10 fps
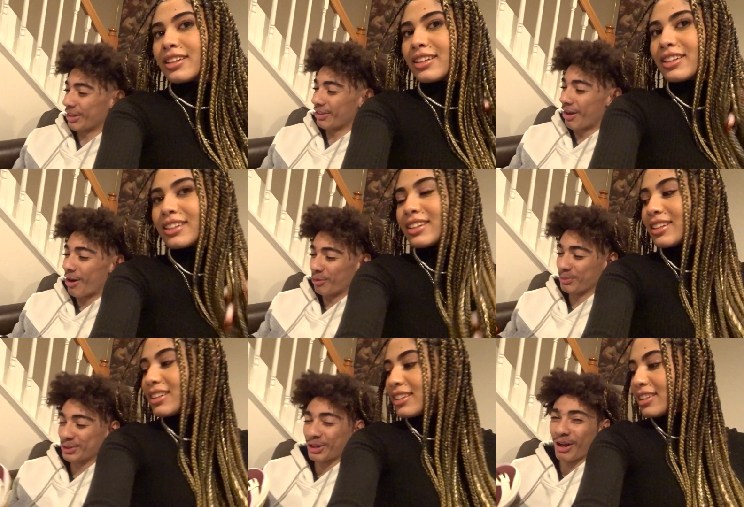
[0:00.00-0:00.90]
Speaker 1: oh,
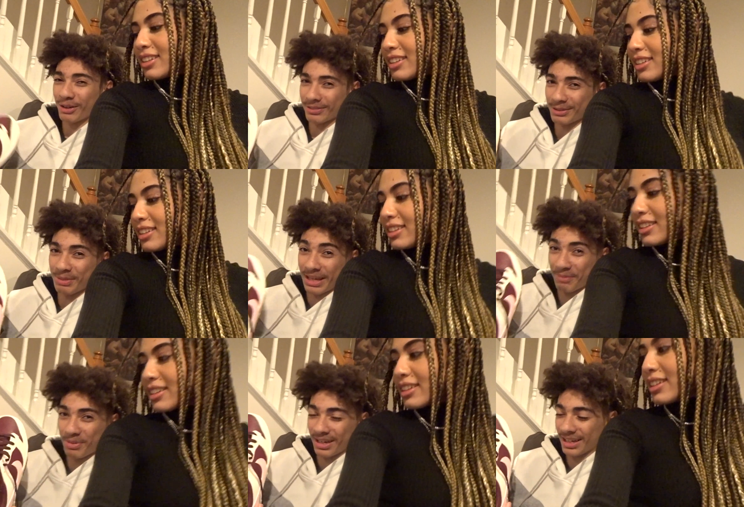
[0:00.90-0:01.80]
almost all of it being
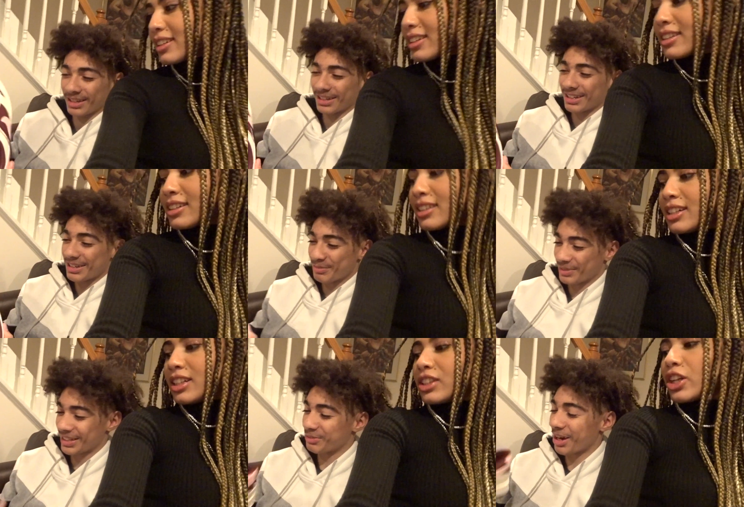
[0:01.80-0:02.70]
pink.
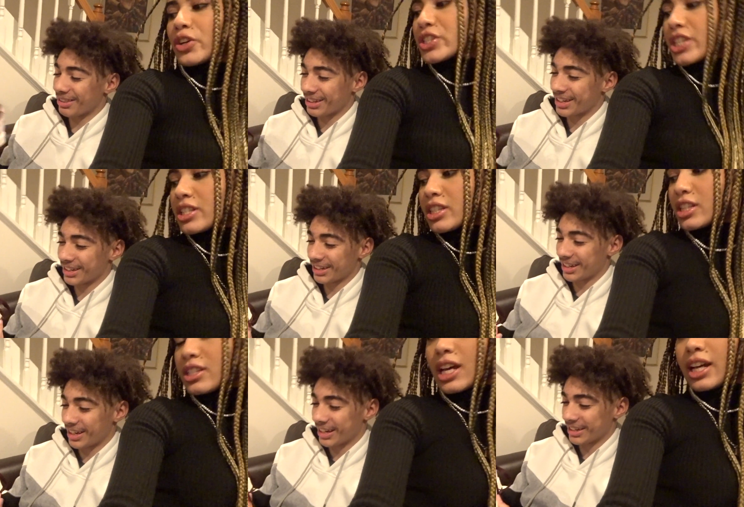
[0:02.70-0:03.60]
But then
Speaker 2: when no, I look at it again... No,
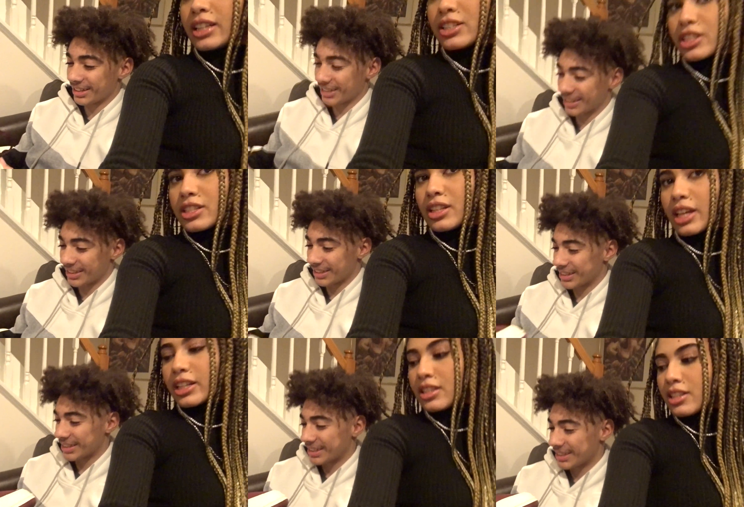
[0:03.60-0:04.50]
it's just the sign. It's just the
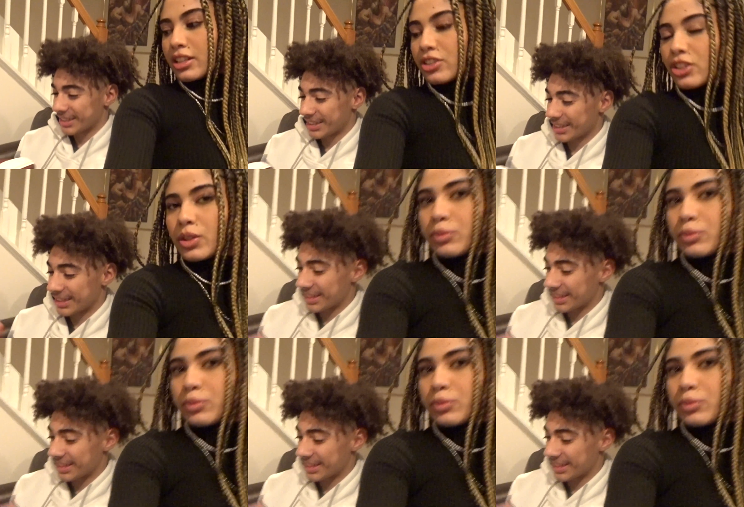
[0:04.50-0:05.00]
Nike sign, Sean.